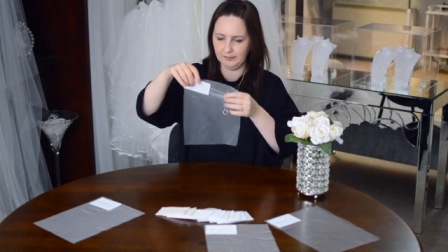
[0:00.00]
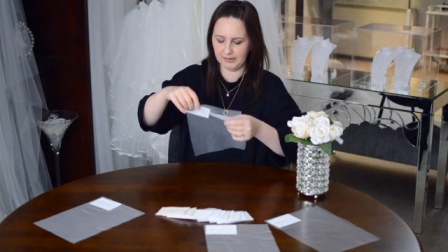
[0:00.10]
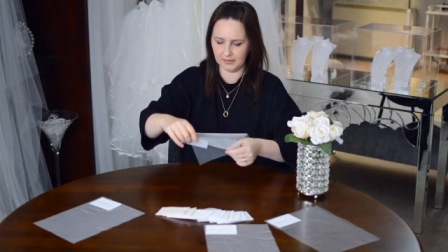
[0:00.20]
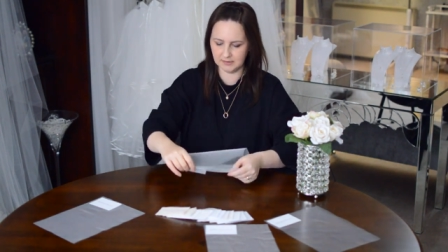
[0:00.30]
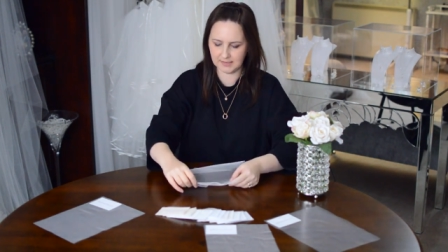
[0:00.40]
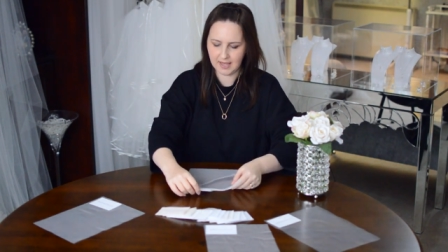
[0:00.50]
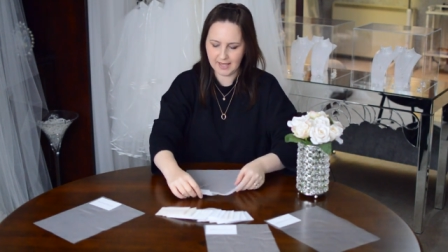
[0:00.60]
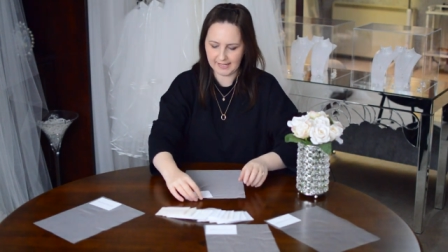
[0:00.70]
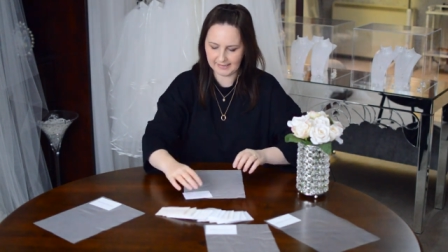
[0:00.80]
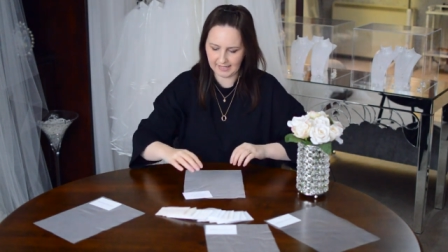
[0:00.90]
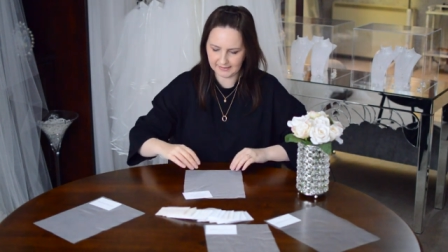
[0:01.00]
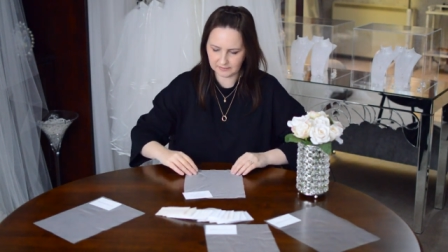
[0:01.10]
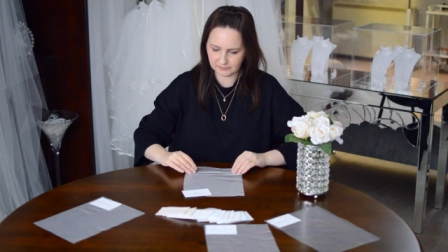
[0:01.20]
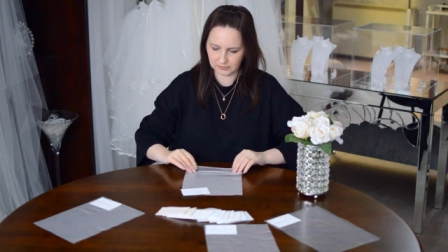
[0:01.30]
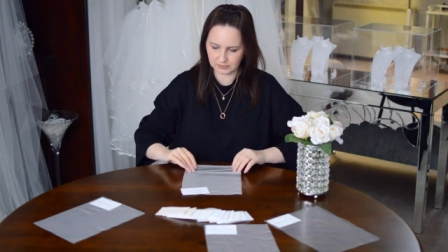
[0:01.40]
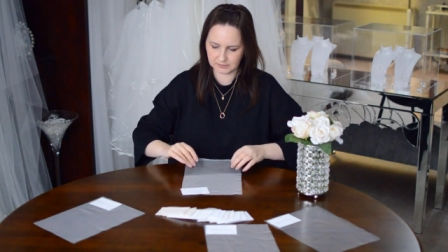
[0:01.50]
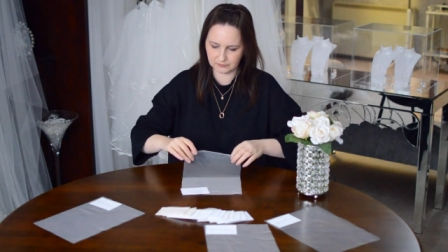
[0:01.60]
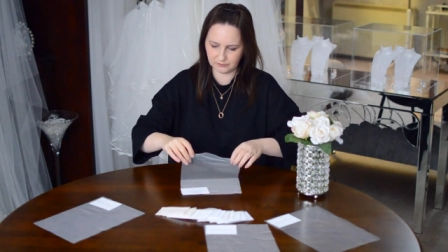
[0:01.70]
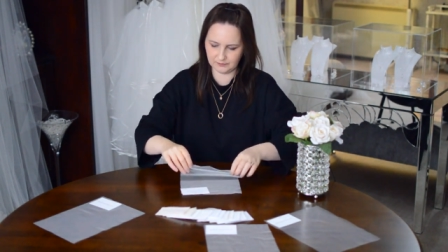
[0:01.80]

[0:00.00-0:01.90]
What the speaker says: because it kind of looks